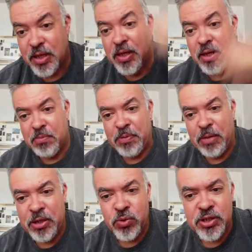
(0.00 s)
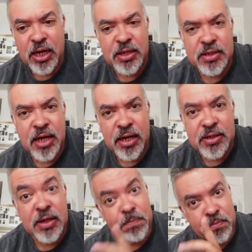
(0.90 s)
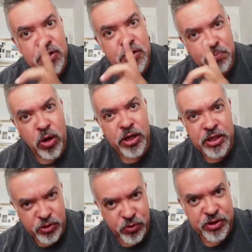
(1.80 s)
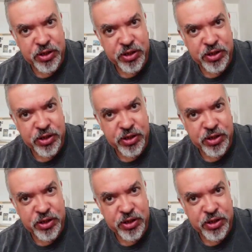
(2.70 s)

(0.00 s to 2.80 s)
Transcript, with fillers: Papiamento is a, is a, is a it's more interesting